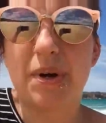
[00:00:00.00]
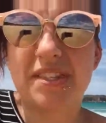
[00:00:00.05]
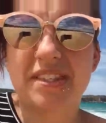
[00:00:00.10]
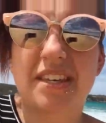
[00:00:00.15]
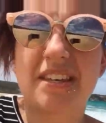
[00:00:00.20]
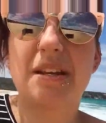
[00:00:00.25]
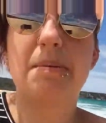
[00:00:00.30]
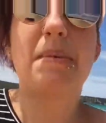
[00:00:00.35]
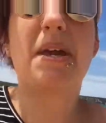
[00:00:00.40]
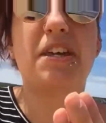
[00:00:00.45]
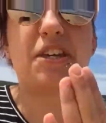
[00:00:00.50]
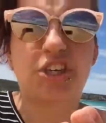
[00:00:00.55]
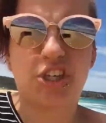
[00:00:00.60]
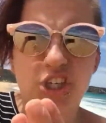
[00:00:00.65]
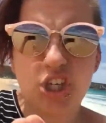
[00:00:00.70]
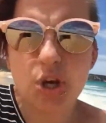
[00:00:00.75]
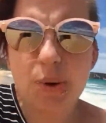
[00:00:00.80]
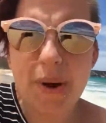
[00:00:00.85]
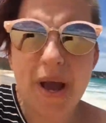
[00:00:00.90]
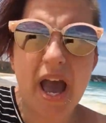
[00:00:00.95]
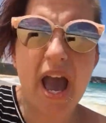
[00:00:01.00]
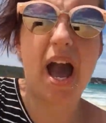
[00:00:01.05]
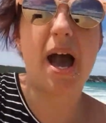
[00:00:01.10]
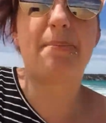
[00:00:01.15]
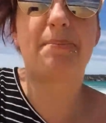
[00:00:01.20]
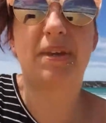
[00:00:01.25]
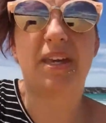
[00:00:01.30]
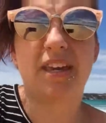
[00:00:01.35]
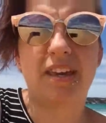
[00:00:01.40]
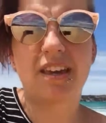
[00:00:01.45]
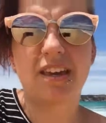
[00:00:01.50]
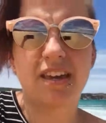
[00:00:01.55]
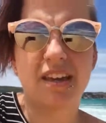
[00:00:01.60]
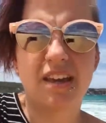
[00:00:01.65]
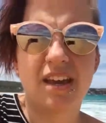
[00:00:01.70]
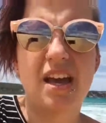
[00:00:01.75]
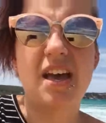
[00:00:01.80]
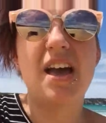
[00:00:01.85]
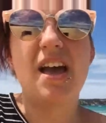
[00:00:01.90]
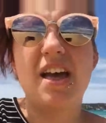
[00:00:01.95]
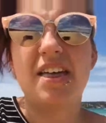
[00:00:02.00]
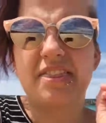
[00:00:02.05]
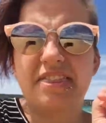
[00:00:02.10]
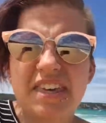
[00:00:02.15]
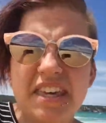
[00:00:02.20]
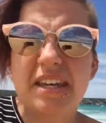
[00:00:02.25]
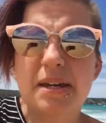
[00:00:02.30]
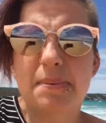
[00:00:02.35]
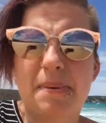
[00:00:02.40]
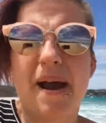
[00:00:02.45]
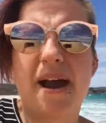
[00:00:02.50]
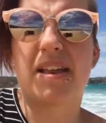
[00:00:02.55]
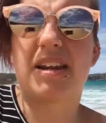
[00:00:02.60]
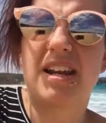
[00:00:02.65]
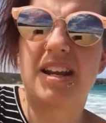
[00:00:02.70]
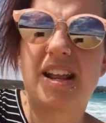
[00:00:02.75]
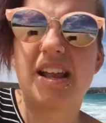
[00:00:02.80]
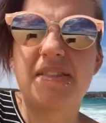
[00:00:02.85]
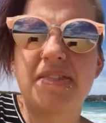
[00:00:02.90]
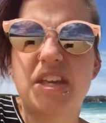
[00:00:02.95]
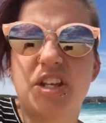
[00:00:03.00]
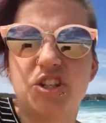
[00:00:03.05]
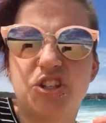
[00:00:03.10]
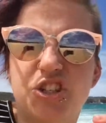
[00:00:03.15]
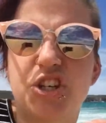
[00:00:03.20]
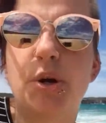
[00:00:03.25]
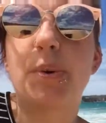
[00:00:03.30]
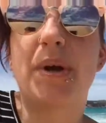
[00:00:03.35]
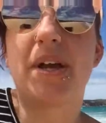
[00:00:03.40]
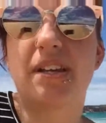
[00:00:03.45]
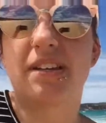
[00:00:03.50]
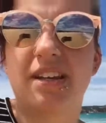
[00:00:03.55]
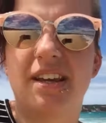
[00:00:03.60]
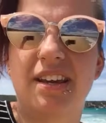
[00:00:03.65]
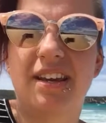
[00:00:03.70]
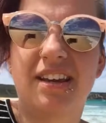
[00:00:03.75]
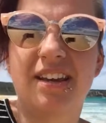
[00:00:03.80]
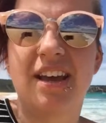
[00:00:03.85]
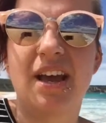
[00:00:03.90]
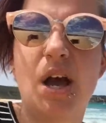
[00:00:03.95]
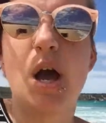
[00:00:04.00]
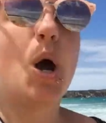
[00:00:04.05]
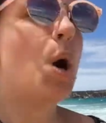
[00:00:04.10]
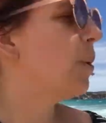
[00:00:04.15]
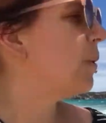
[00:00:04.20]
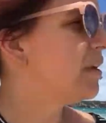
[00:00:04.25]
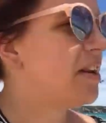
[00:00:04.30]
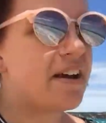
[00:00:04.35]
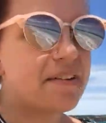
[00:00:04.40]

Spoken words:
What's going to make you happy? Think about it and then do it.